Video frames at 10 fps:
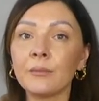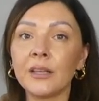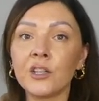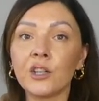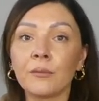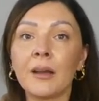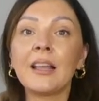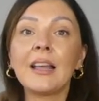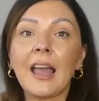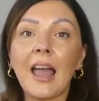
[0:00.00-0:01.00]
medium,
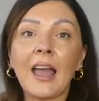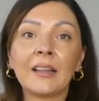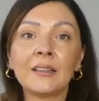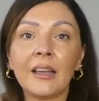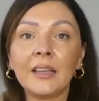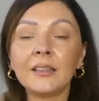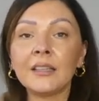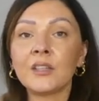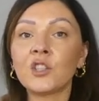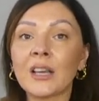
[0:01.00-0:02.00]
and it
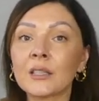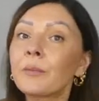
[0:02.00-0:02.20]
is just